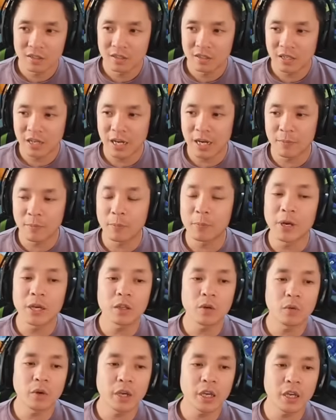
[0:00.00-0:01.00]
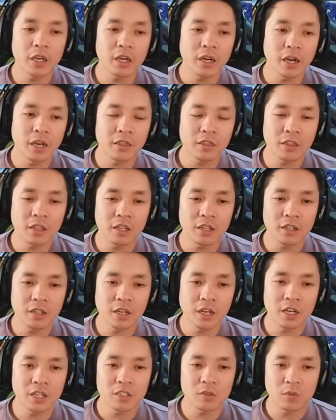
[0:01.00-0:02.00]
By the way, I think
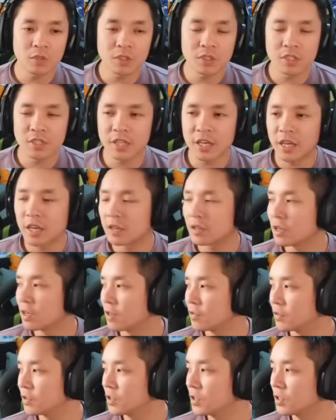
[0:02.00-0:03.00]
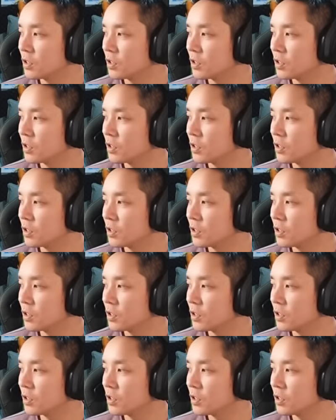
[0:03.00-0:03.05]
Lance wants his hand covered,